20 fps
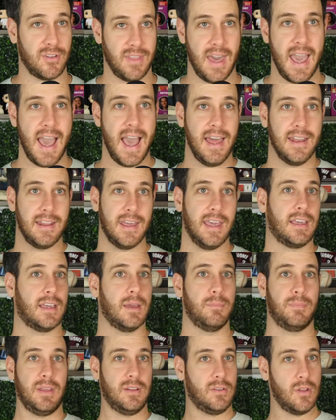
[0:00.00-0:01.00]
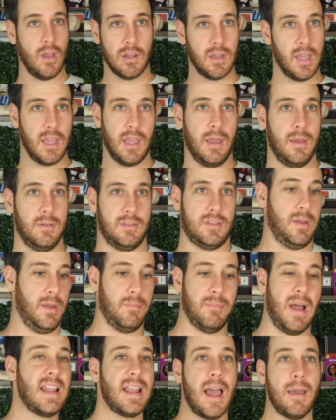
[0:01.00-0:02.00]
that, it
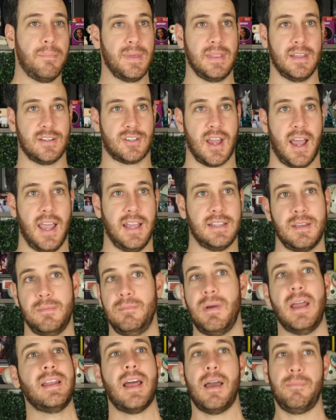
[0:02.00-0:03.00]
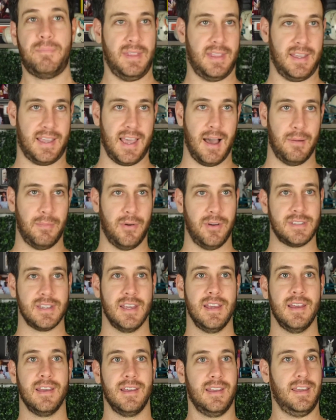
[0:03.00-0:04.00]
might not be the Giants. It might not be the Cowboys.
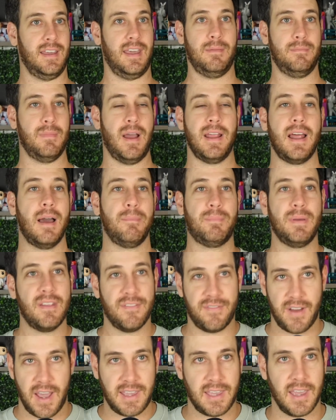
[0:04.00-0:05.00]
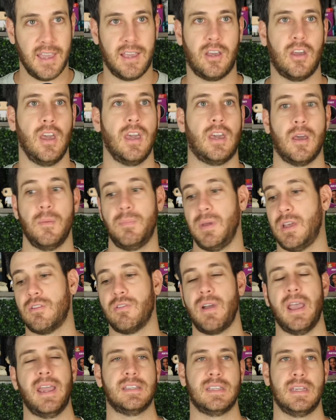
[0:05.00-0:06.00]
It might not be the Vikings. It could be
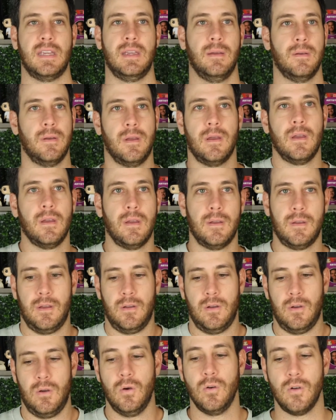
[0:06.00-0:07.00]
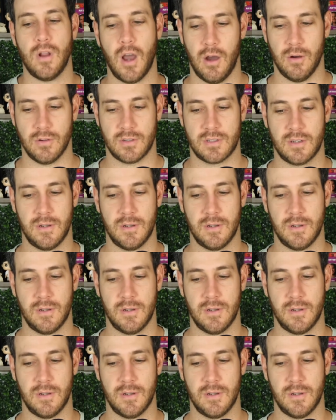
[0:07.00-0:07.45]
crazy. Who knows?